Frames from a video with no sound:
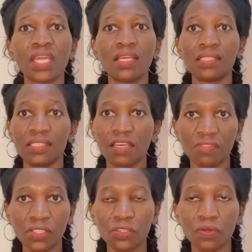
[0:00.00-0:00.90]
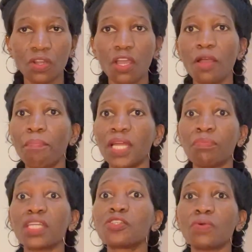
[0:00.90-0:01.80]
It saves you, but
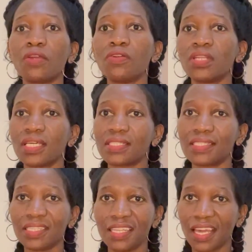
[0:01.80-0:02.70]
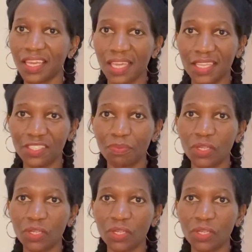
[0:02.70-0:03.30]
make sure you don't exceed the kg,